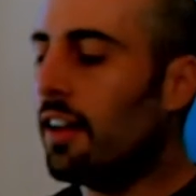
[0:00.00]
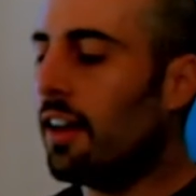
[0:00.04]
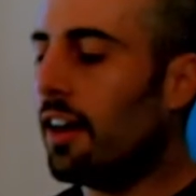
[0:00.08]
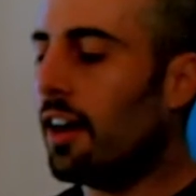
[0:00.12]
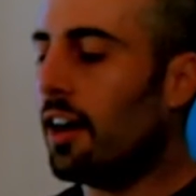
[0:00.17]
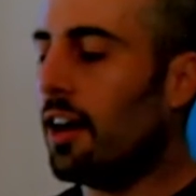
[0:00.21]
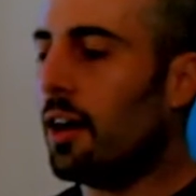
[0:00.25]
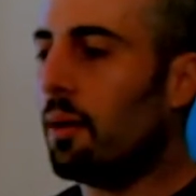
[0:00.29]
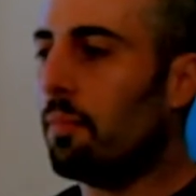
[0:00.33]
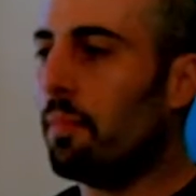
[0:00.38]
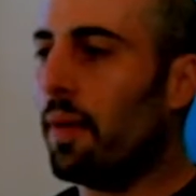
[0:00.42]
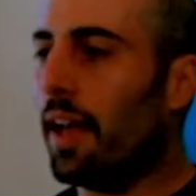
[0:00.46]

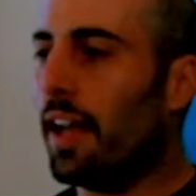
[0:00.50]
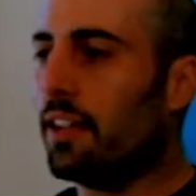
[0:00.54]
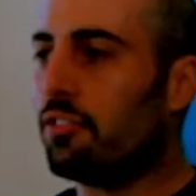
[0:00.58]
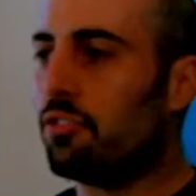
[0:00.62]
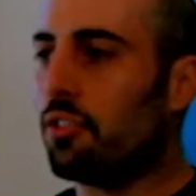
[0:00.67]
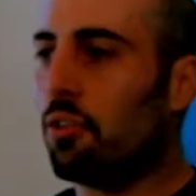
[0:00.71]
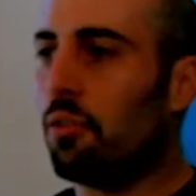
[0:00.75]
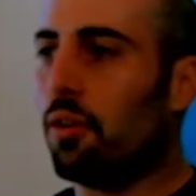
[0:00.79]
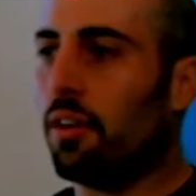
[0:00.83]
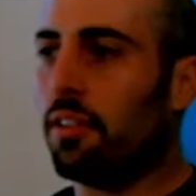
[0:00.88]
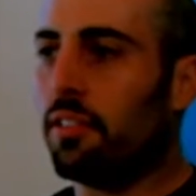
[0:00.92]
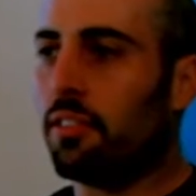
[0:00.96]
And
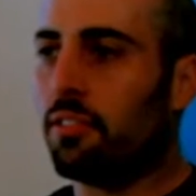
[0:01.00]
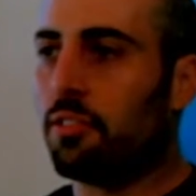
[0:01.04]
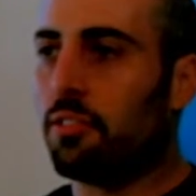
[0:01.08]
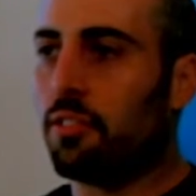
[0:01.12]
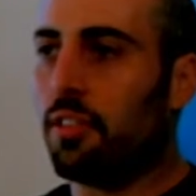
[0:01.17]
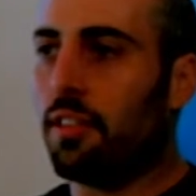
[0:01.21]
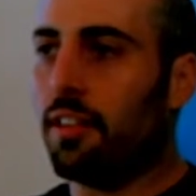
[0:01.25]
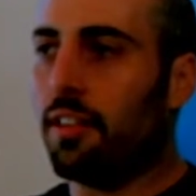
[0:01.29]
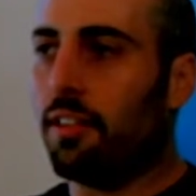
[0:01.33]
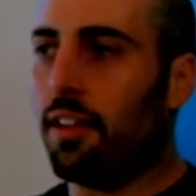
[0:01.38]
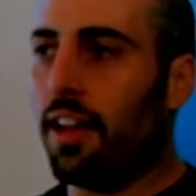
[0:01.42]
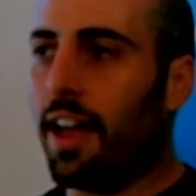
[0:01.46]
so
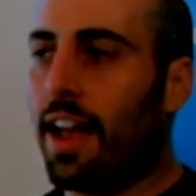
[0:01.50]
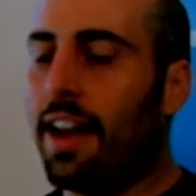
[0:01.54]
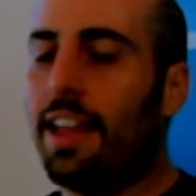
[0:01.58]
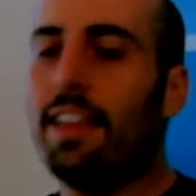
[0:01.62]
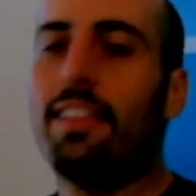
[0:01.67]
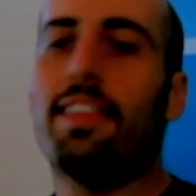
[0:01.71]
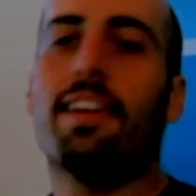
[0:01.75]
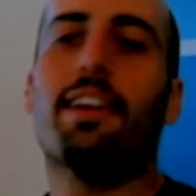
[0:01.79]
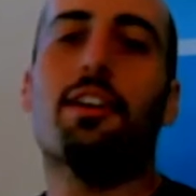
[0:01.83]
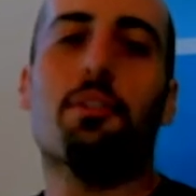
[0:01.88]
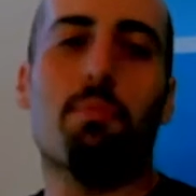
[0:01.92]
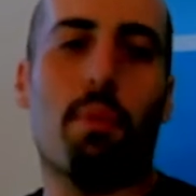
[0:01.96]

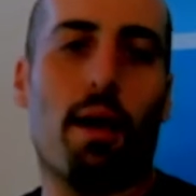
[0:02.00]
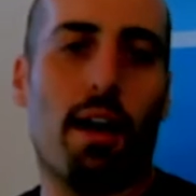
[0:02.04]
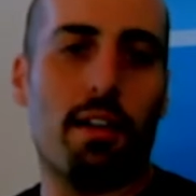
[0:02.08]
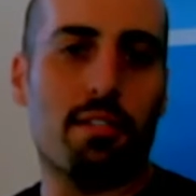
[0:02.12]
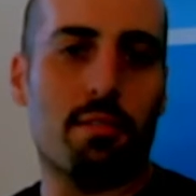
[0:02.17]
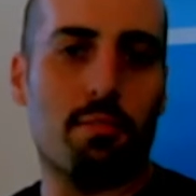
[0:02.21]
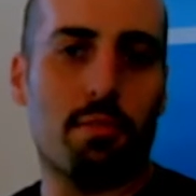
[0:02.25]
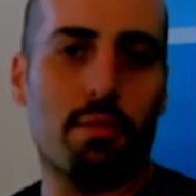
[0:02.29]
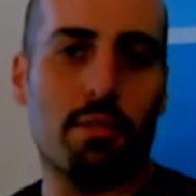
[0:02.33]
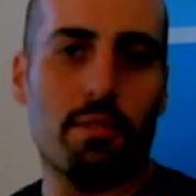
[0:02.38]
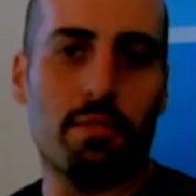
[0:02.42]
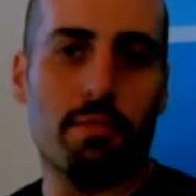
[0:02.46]
anything is
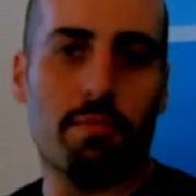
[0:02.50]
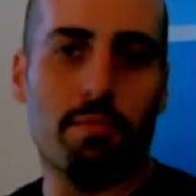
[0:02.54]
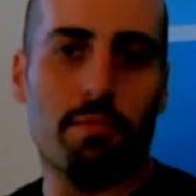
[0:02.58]
possible.